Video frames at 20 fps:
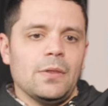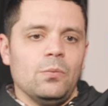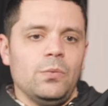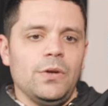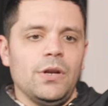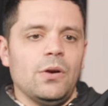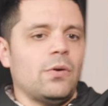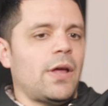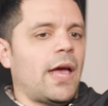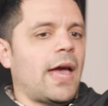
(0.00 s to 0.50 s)

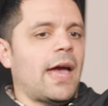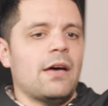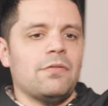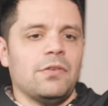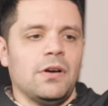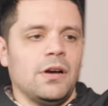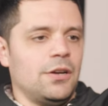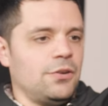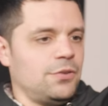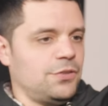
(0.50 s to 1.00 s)
we don't have
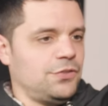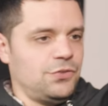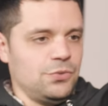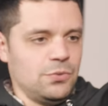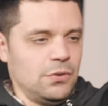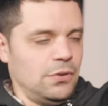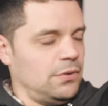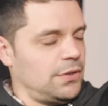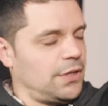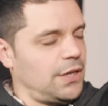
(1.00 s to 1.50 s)
100
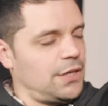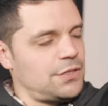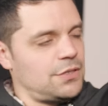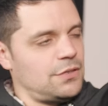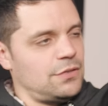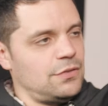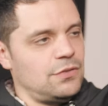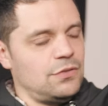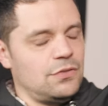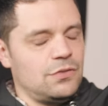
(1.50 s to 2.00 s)
store
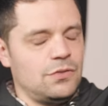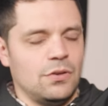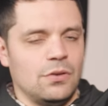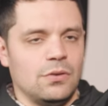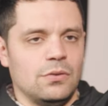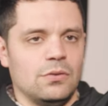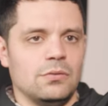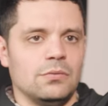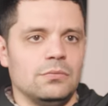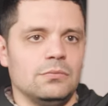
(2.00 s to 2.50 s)
locations.
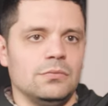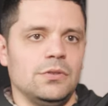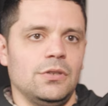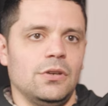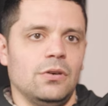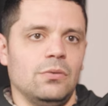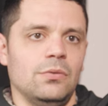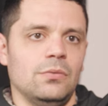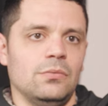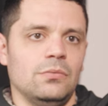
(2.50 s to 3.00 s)
So, you
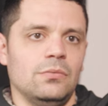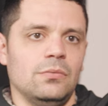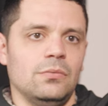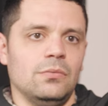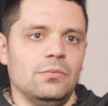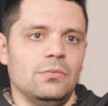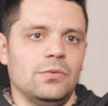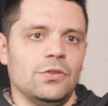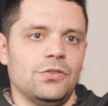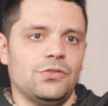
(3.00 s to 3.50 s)
know,
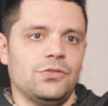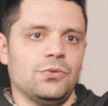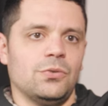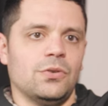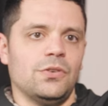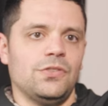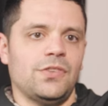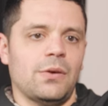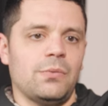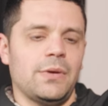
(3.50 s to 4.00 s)
the
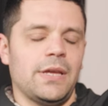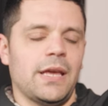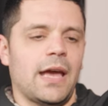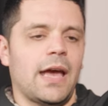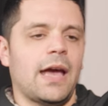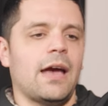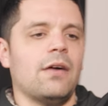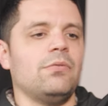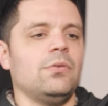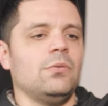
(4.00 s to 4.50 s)
stores that we
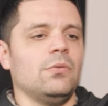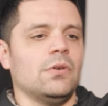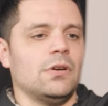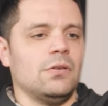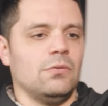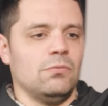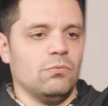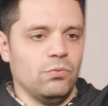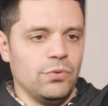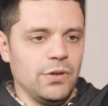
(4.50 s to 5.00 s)
have, we want
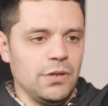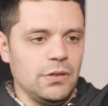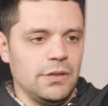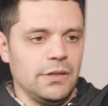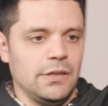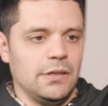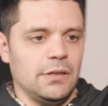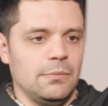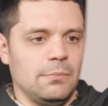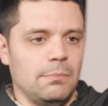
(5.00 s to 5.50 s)
to
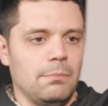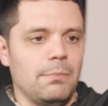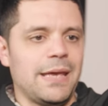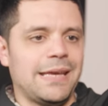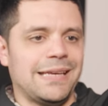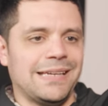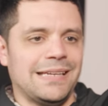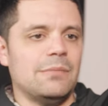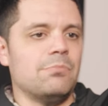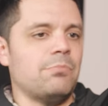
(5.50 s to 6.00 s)
really
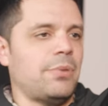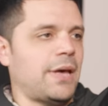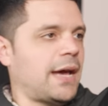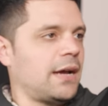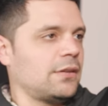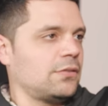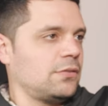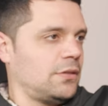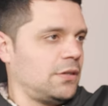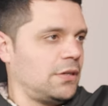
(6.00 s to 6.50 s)
make an
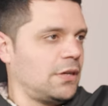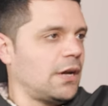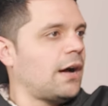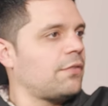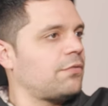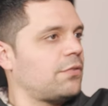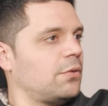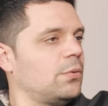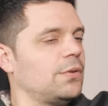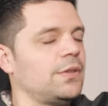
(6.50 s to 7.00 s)
impact on a
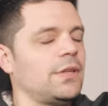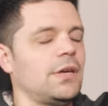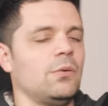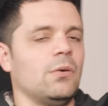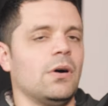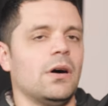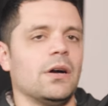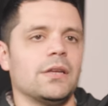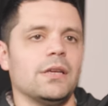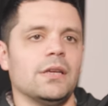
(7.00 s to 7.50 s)
golfer when they
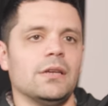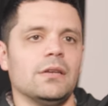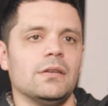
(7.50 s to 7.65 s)
walk in.